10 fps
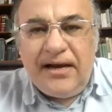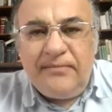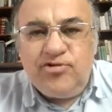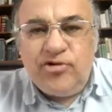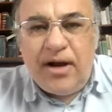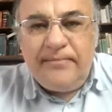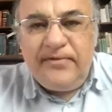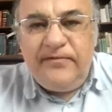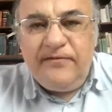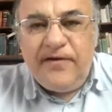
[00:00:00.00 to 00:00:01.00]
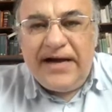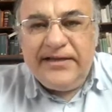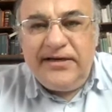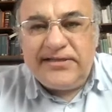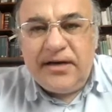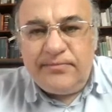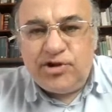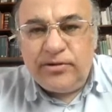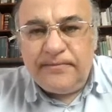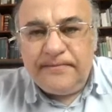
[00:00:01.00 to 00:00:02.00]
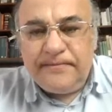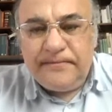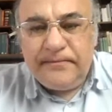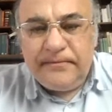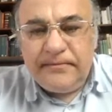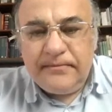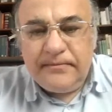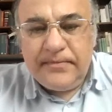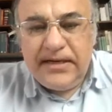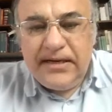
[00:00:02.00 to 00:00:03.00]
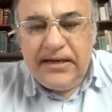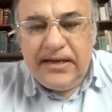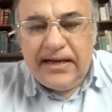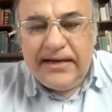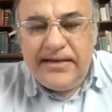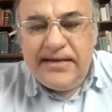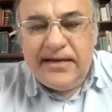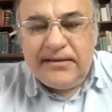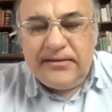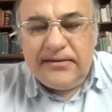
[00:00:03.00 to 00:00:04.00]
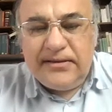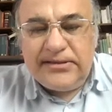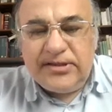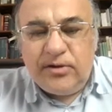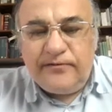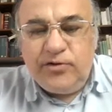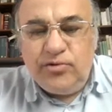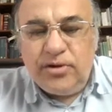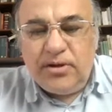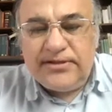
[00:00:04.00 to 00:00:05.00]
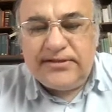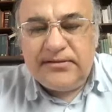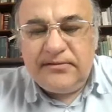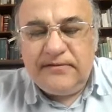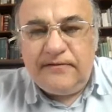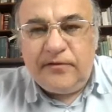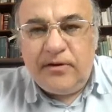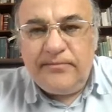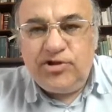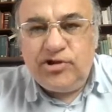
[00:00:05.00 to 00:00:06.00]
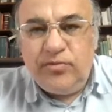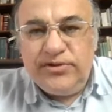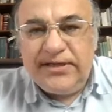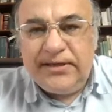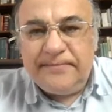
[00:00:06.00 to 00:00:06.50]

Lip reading: drum, we find an inscription. Hananiah, son of Doudolos, from Jerusalem.